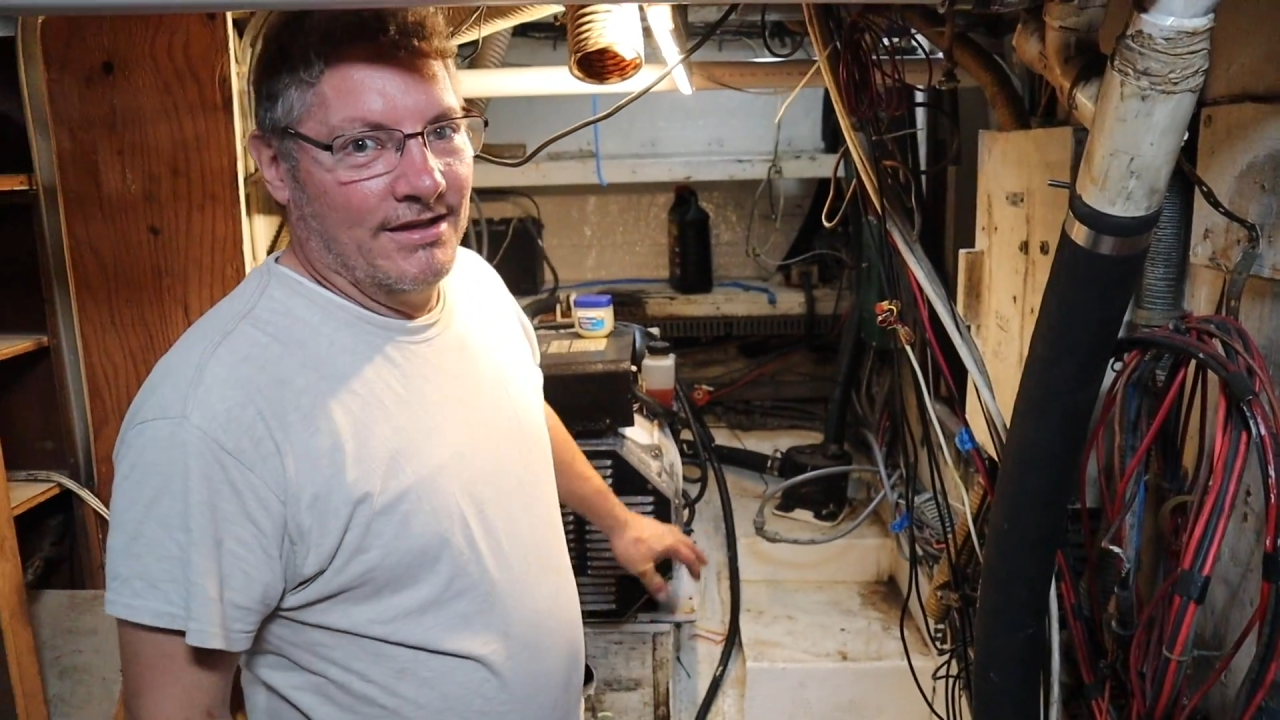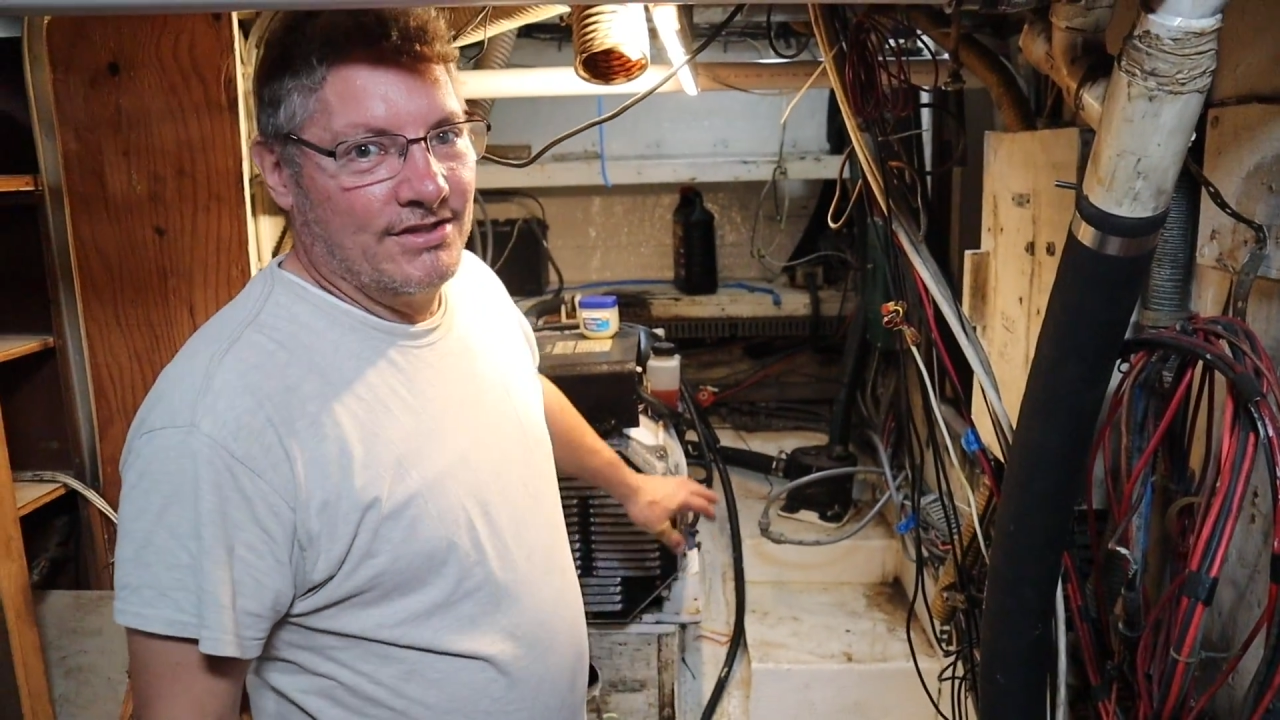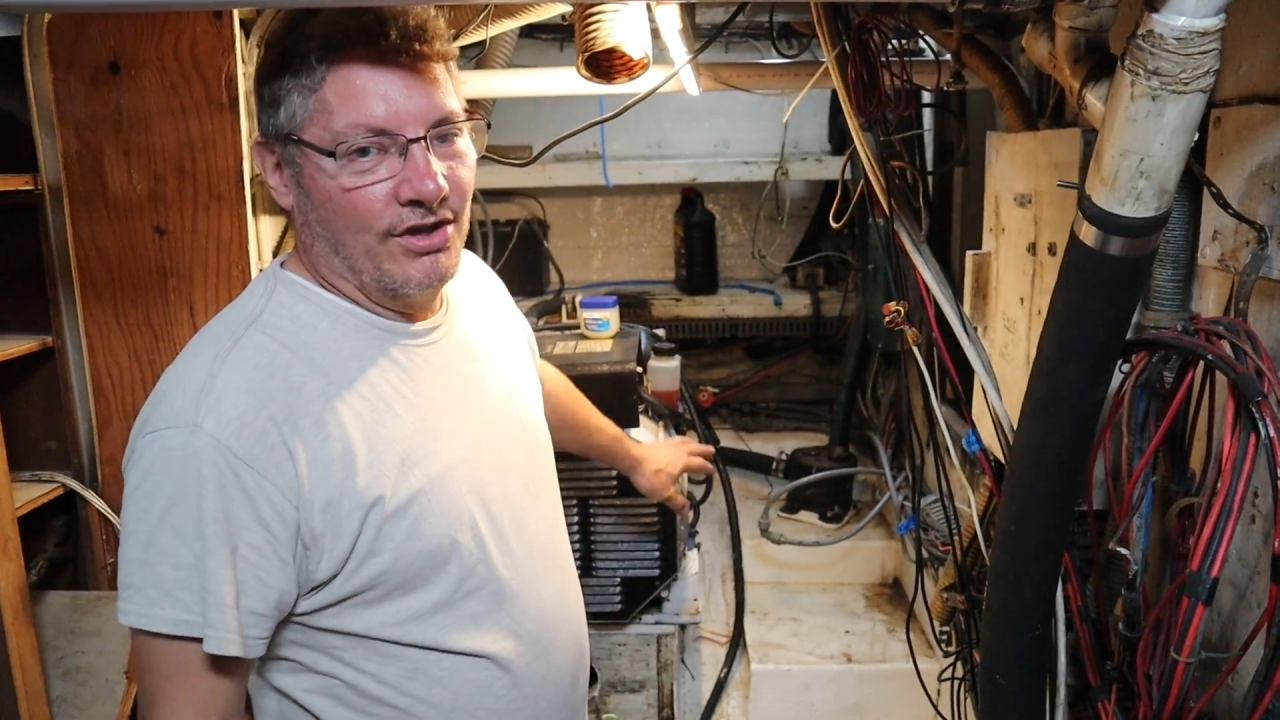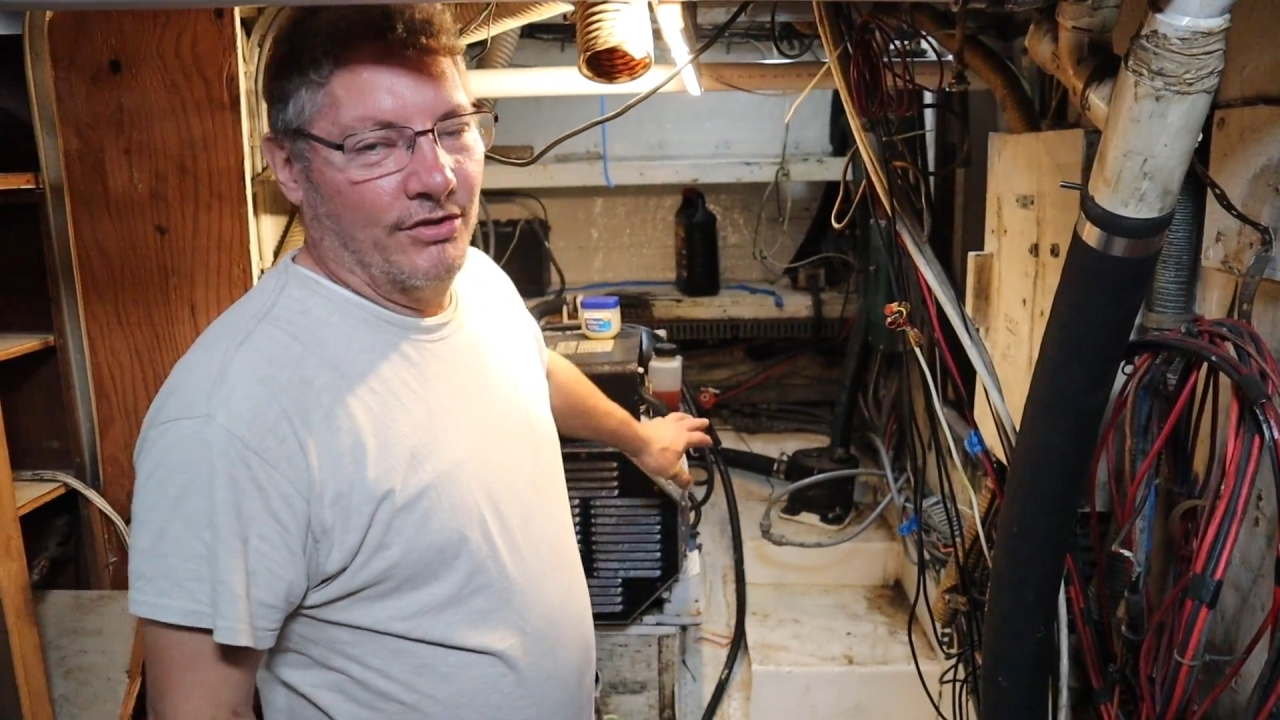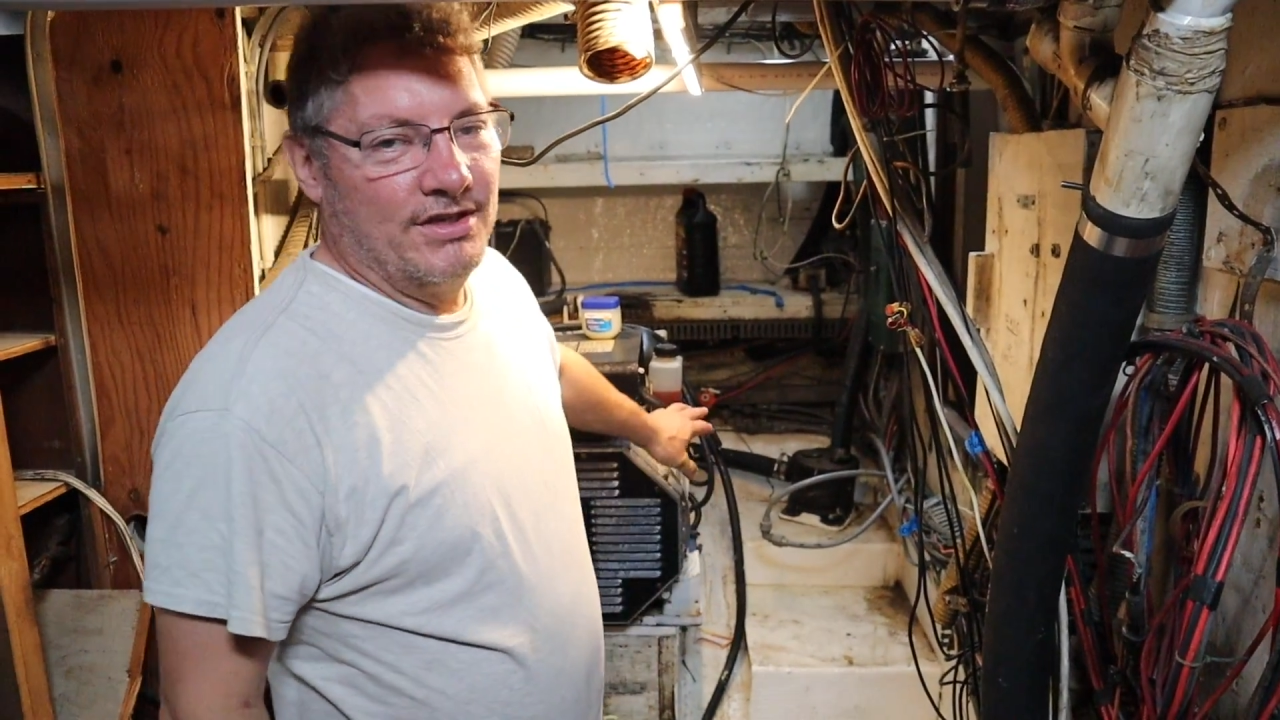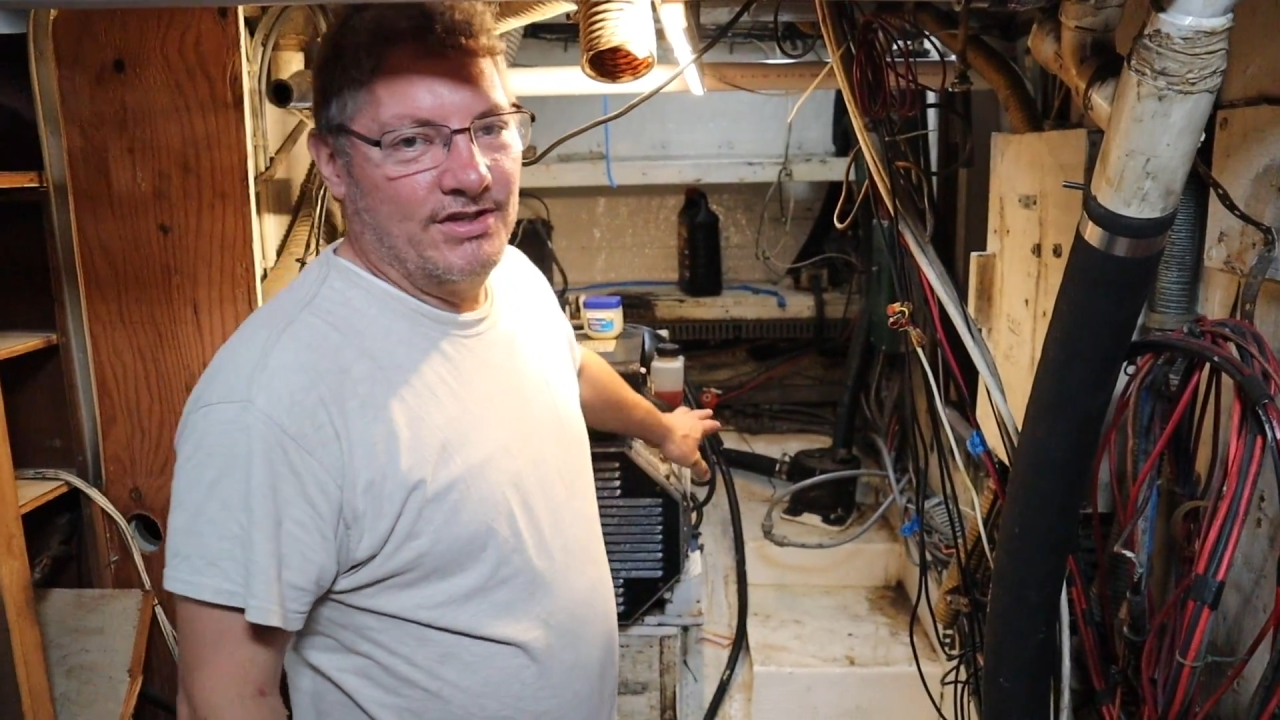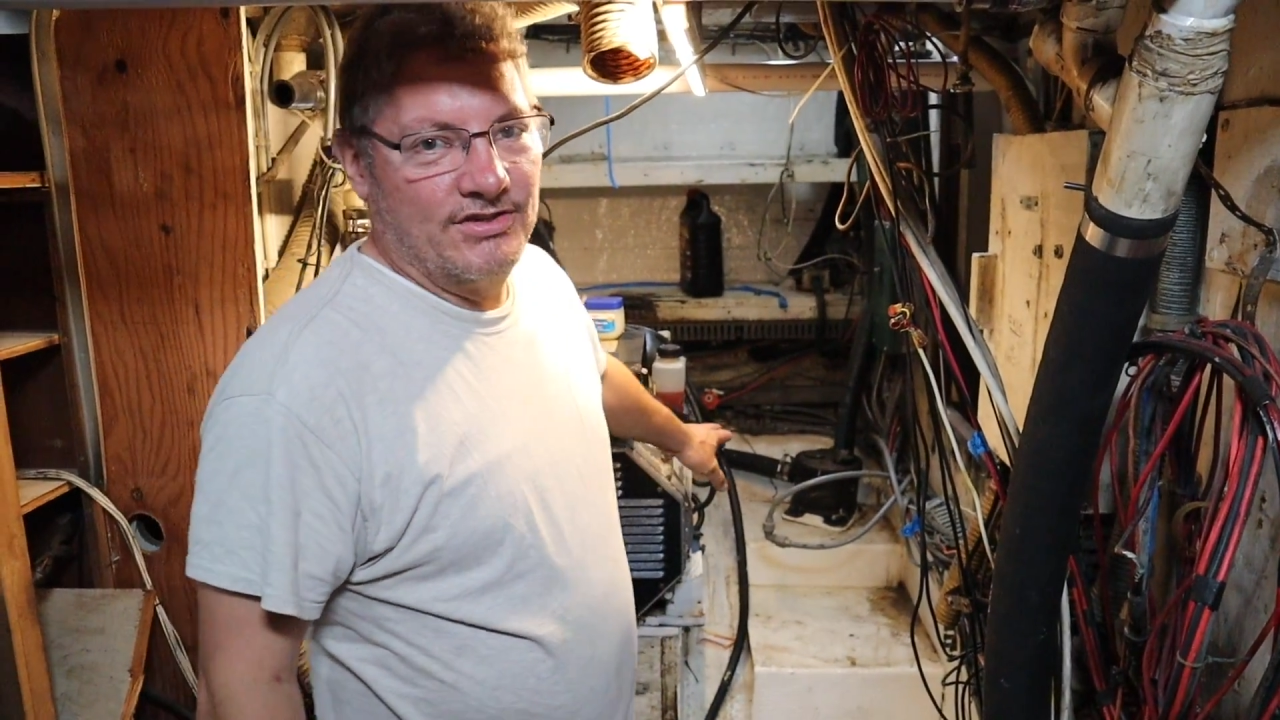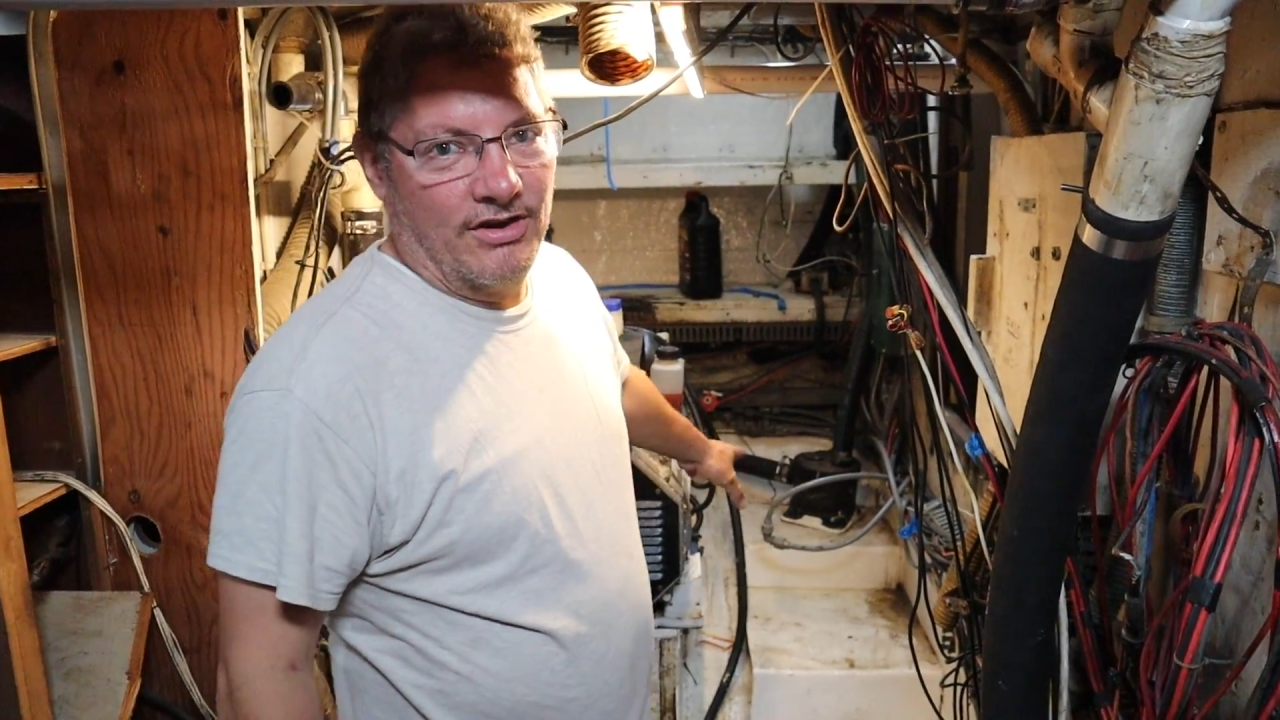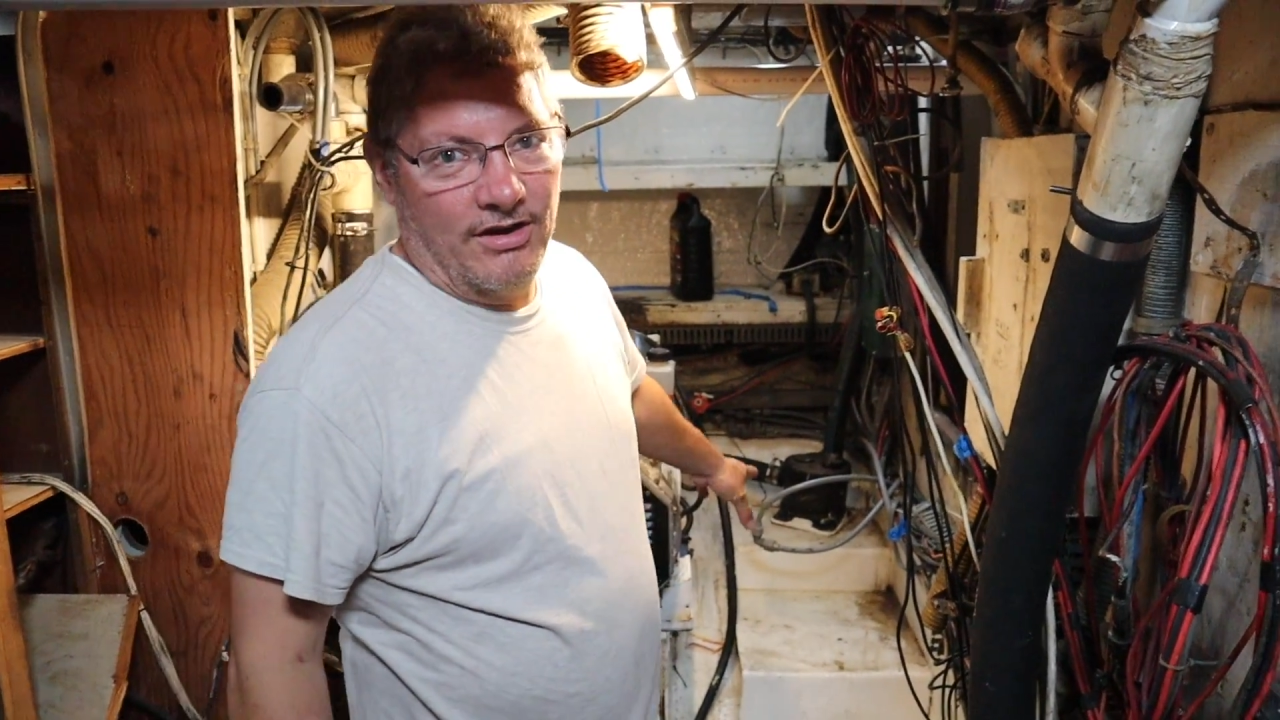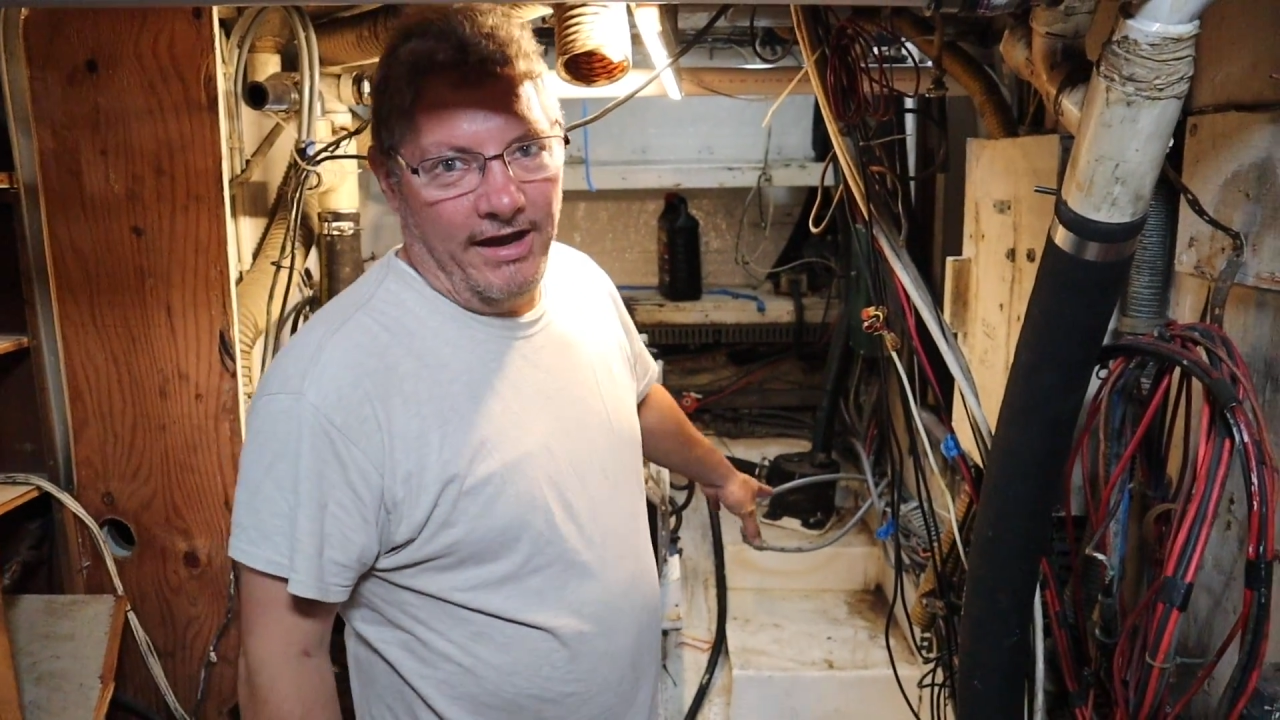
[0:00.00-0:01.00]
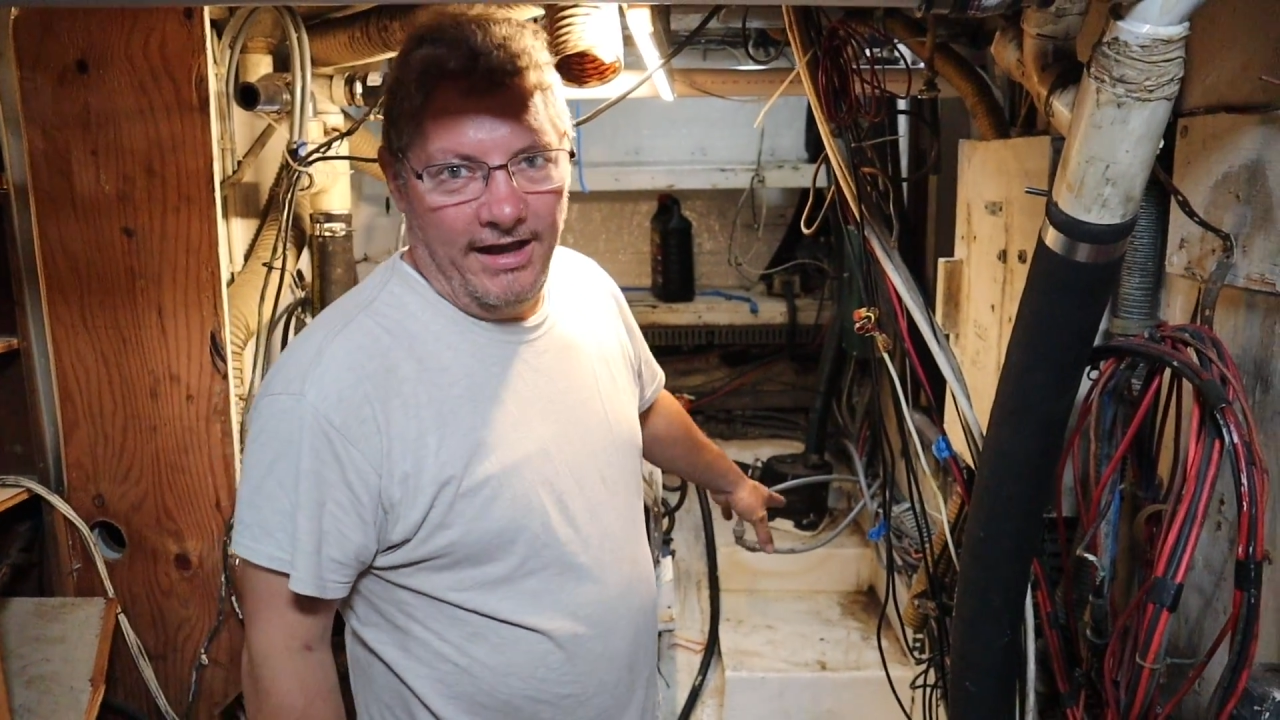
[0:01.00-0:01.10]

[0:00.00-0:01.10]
So this is our